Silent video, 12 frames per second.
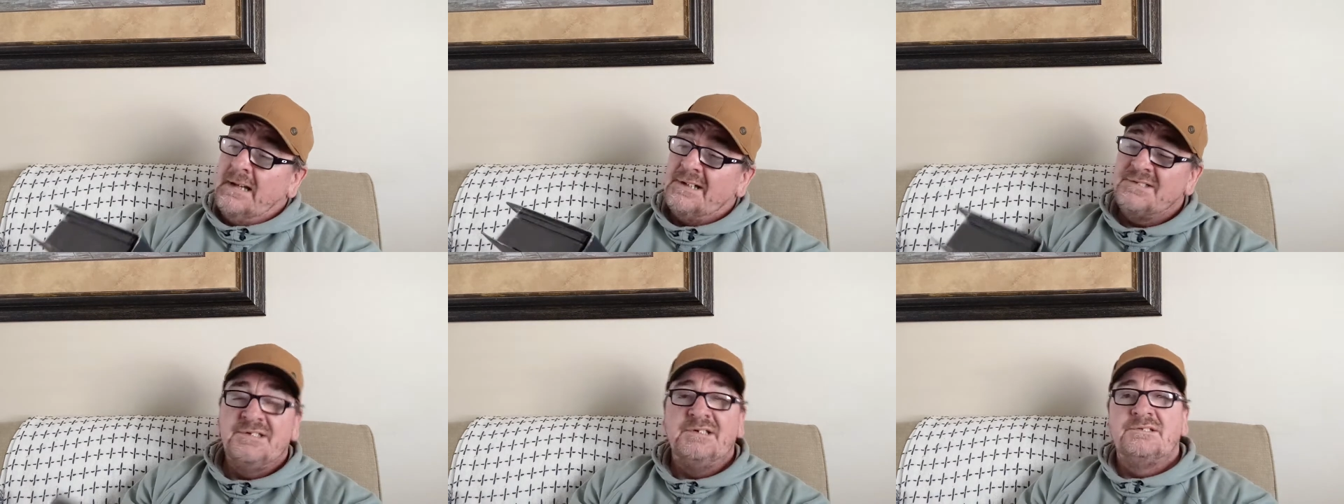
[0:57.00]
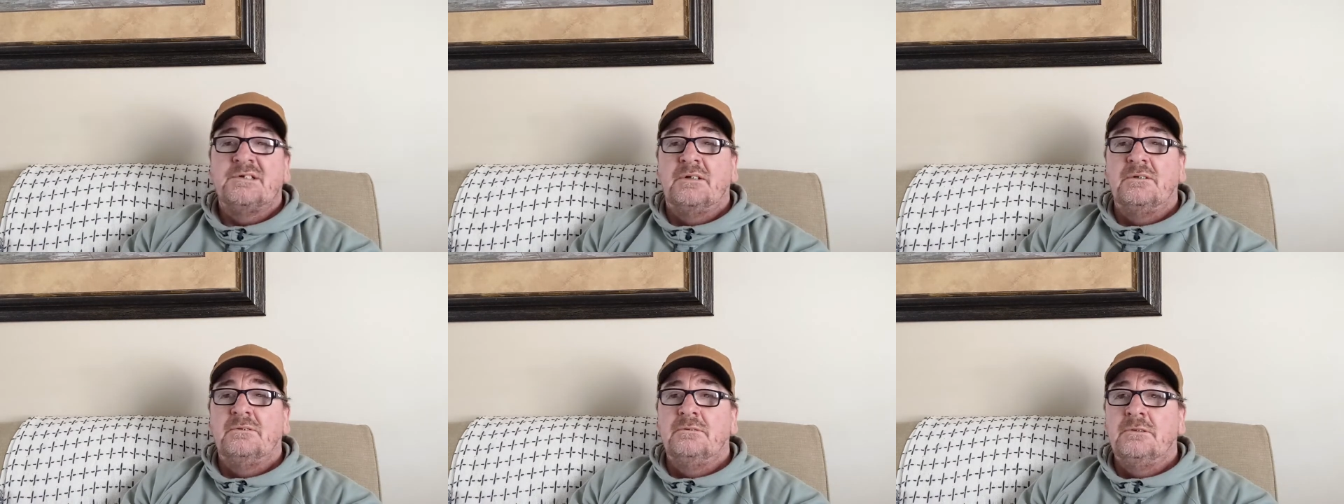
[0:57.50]
I see it's
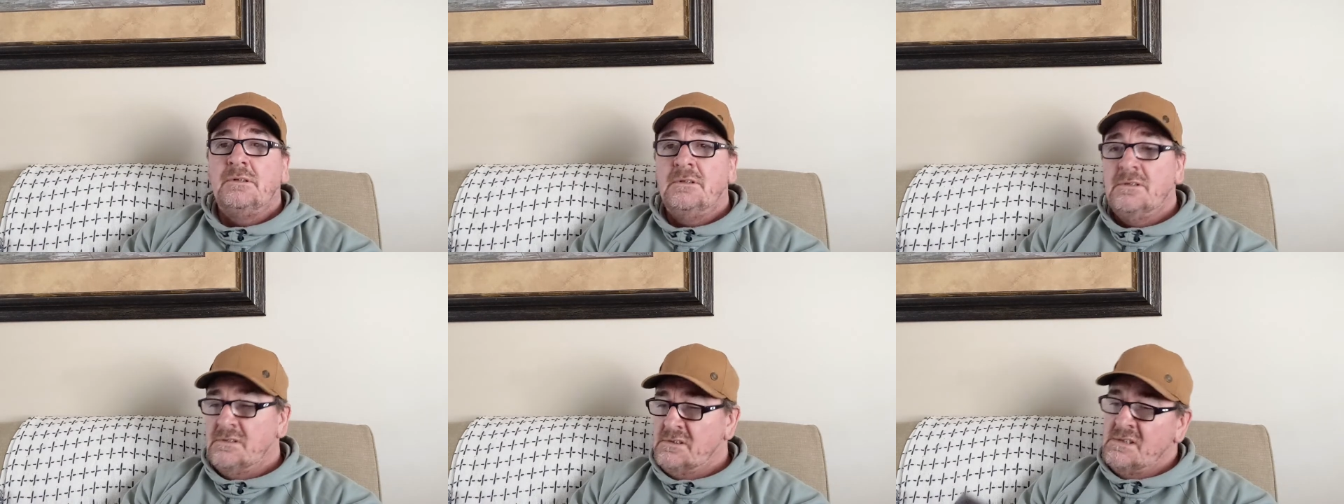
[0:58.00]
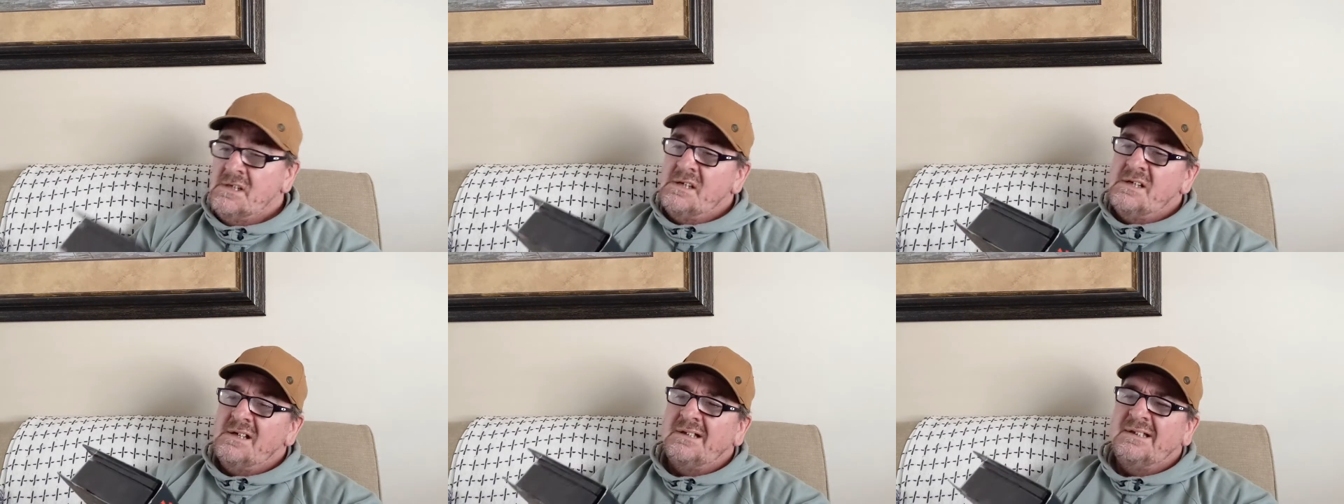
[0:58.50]
cool
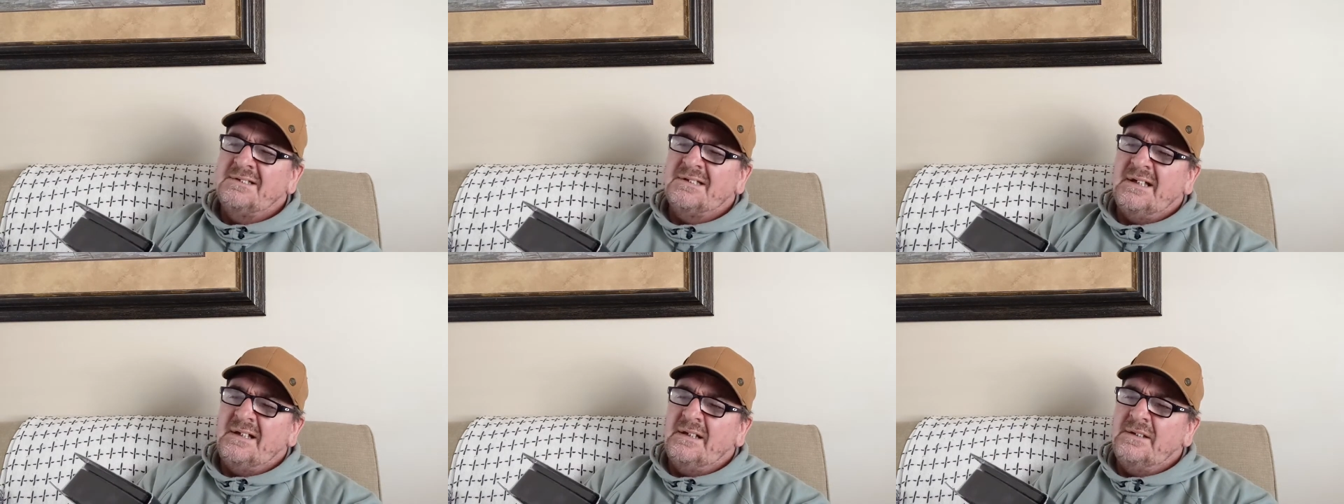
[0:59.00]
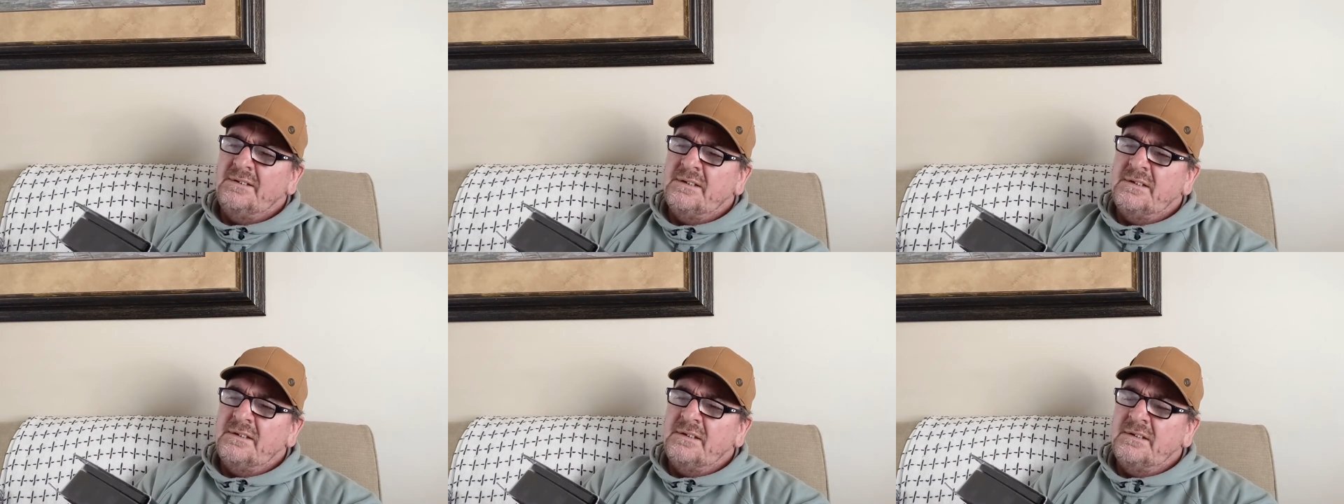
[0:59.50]
and it's kind
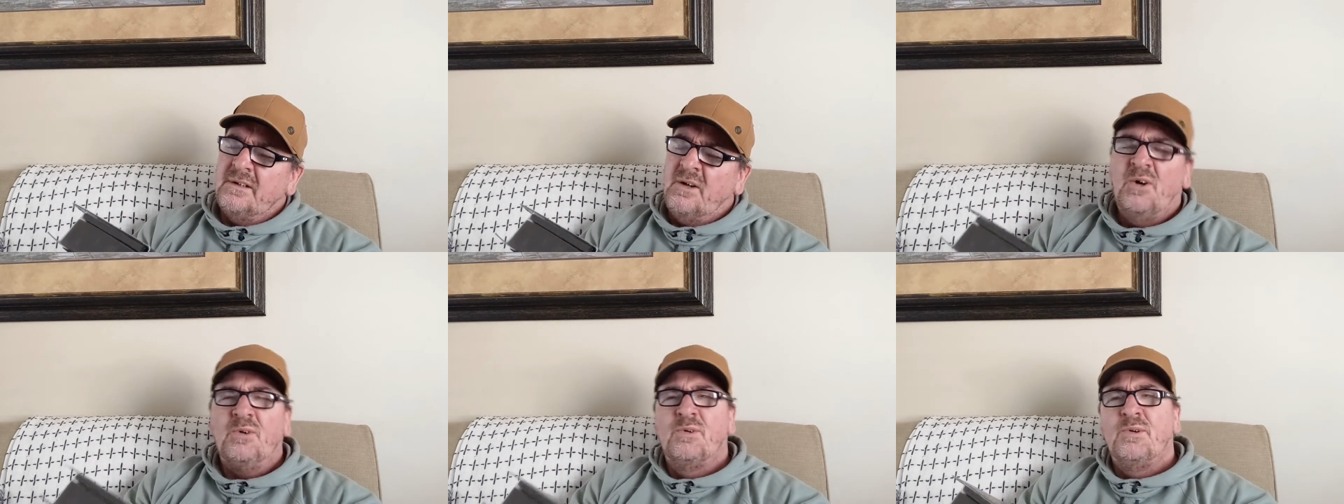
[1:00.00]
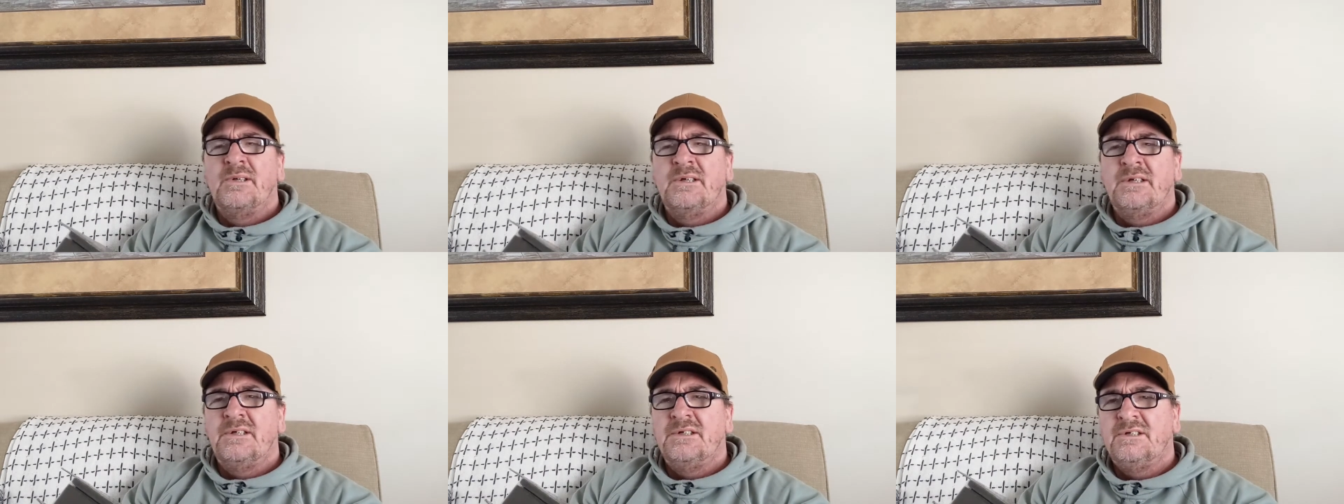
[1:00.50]
of
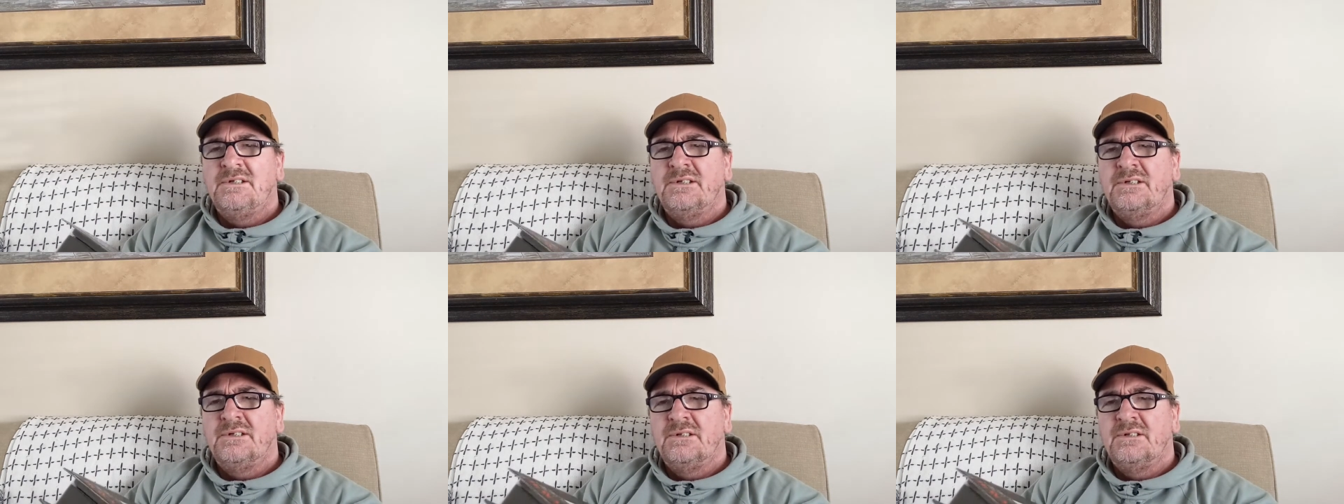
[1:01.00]
horror-ish.